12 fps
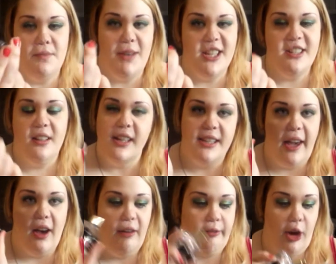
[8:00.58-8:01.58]
basically take
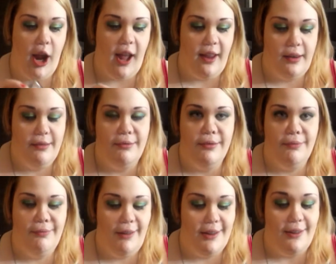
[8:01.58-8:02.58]
off her head,
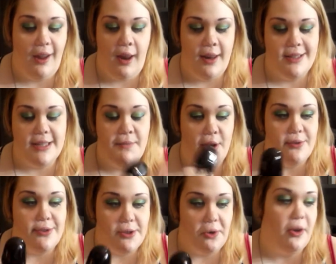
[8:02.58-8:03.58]
and it smells
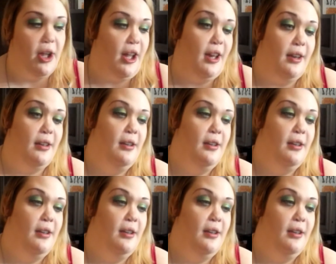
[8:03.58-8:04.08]
so good.